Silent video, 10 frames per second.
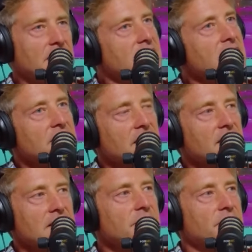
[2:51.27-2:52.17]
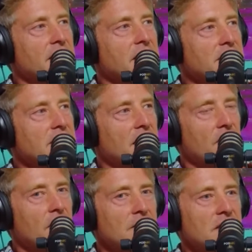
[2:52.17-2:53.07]
I still think he's the funniest out
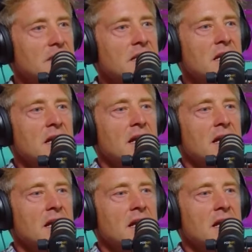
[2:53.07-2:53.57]
of all of us.